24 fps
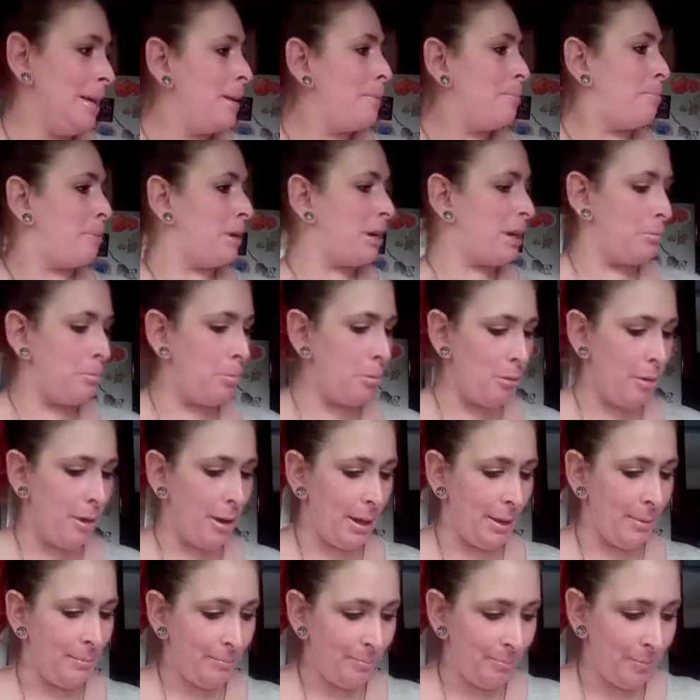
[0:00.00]
Big
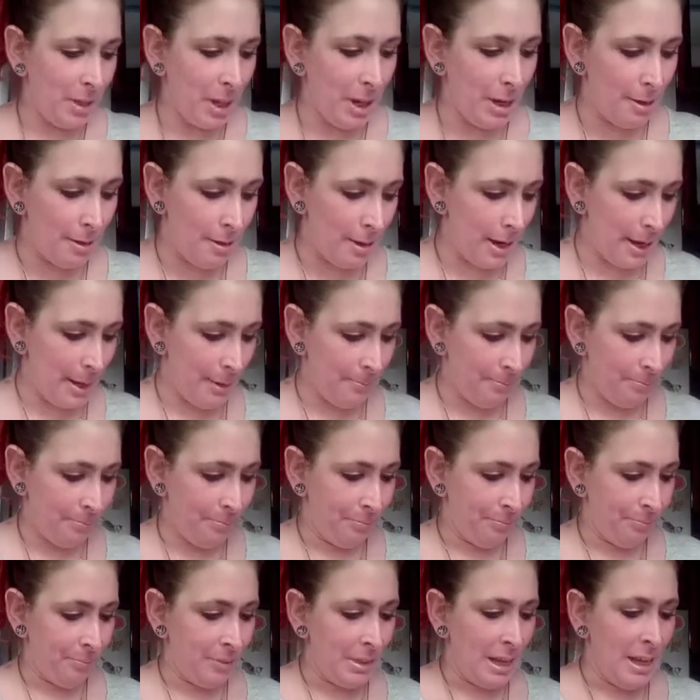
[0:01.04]
boy. Alright.
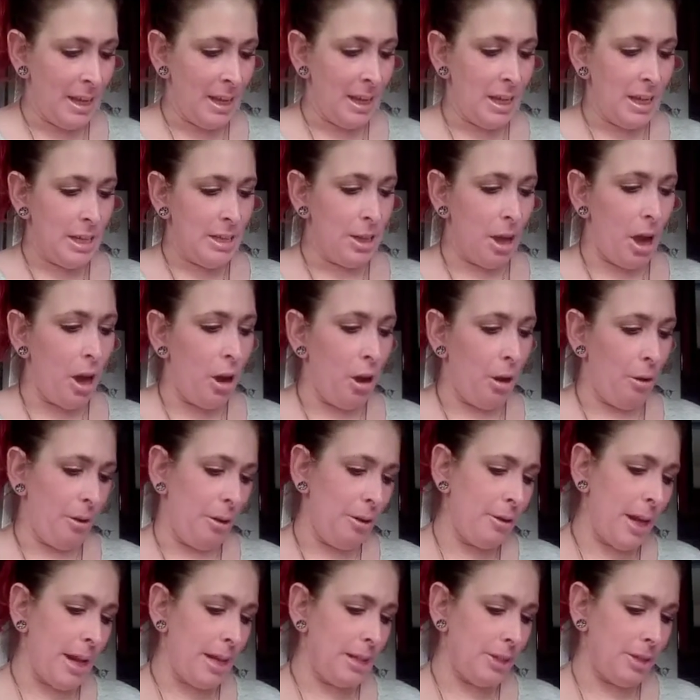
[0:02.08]
Oh,
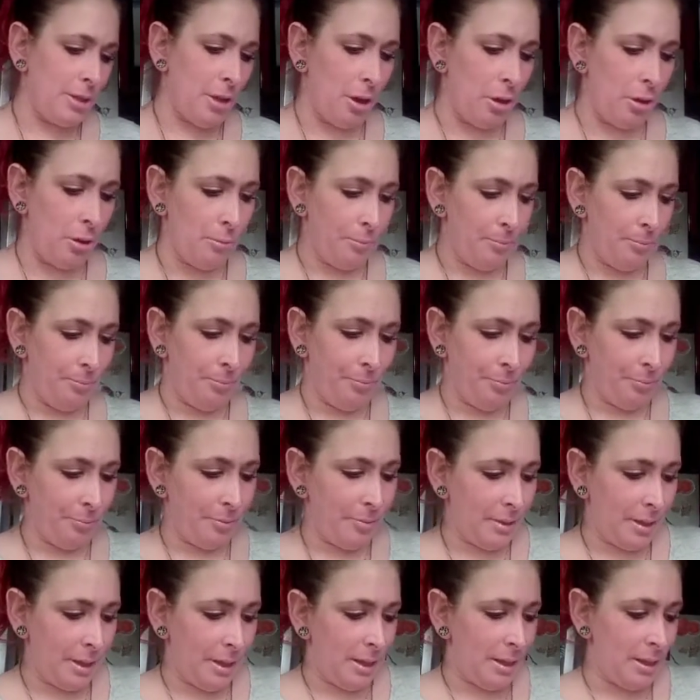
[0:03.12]
okay, so
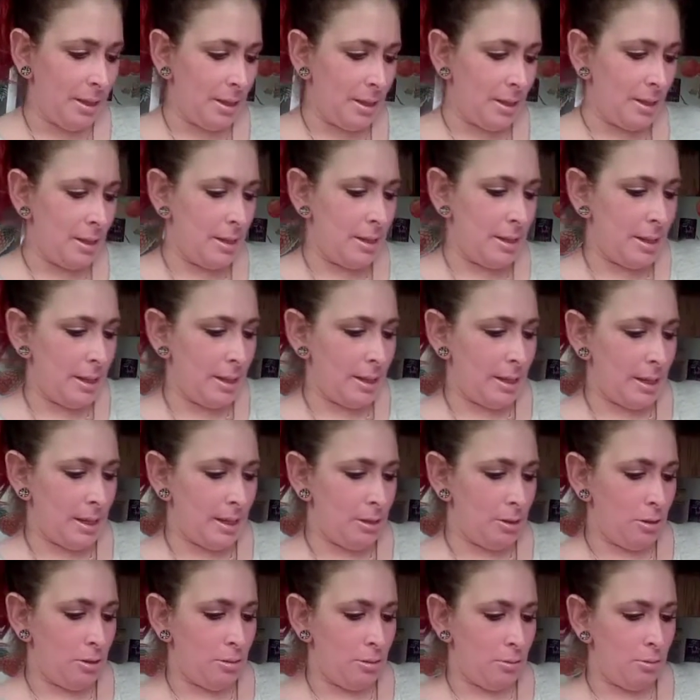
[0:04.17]
I got
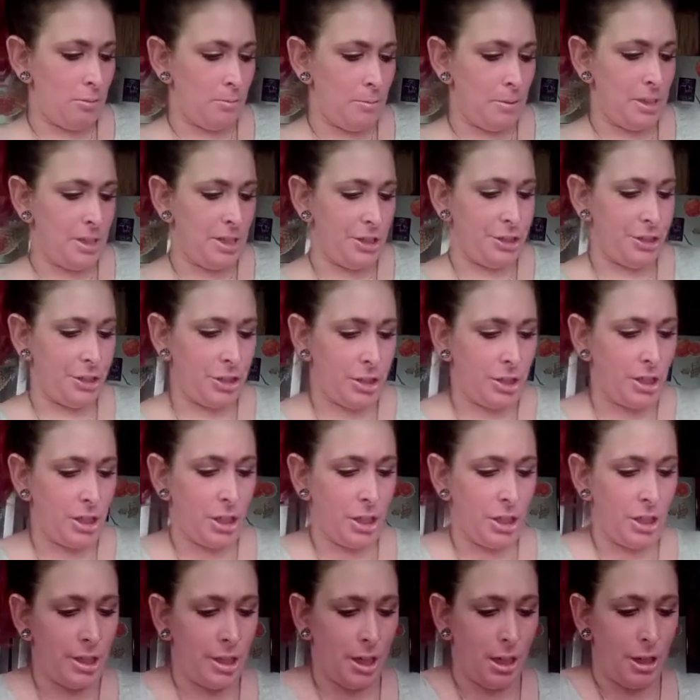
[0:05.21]
a whole bunch of
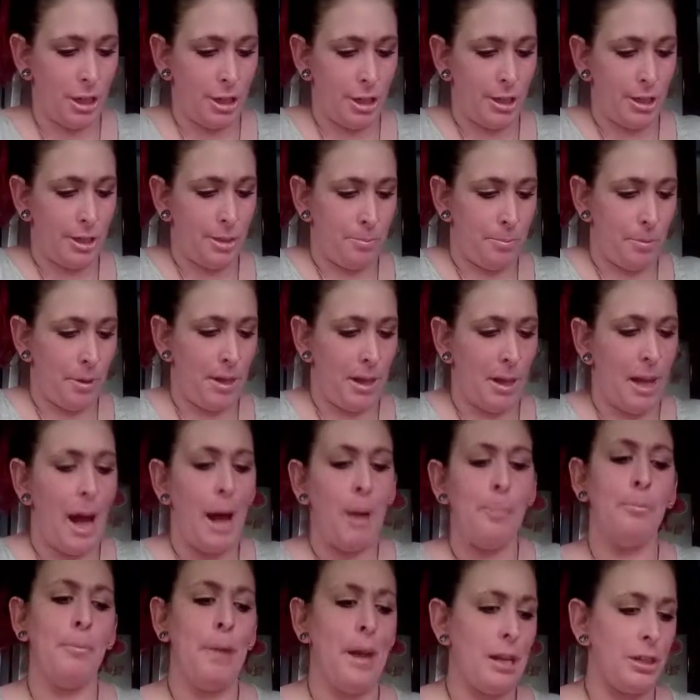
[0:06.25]
stickers, but
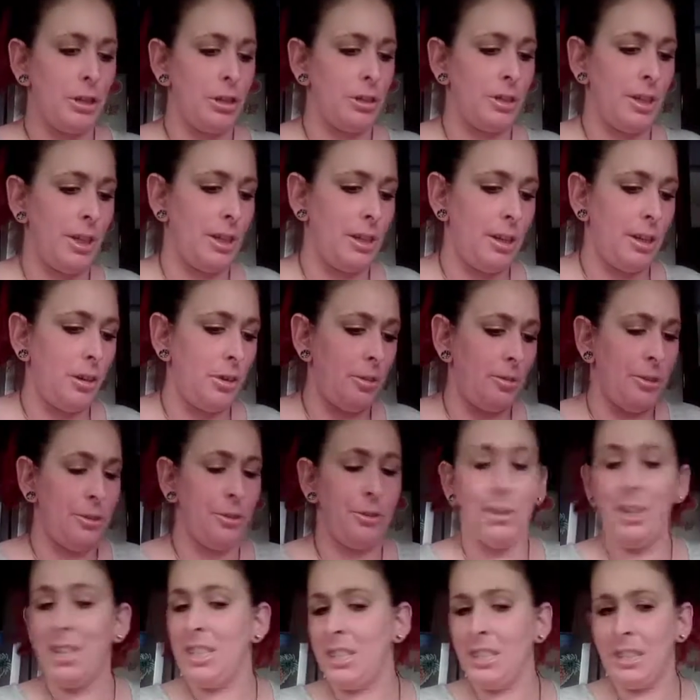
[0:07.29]
I'm actually going to go through
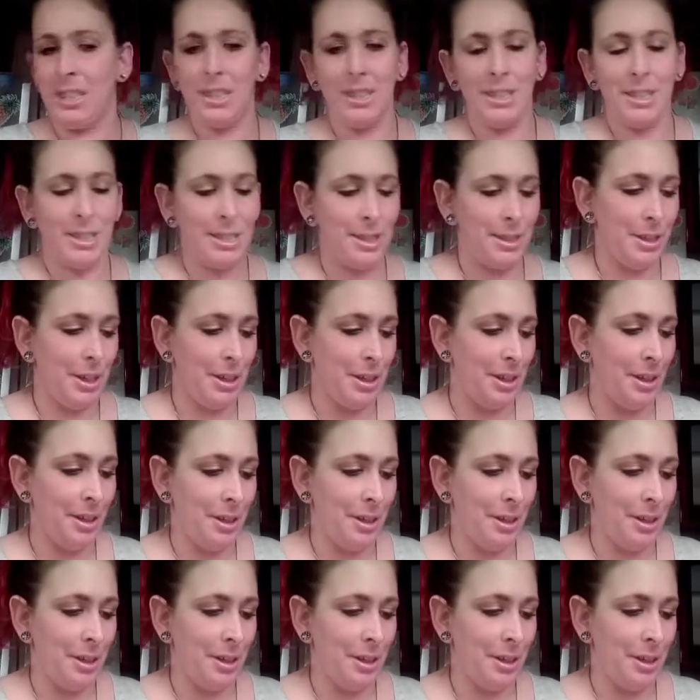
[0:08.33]
these since they're,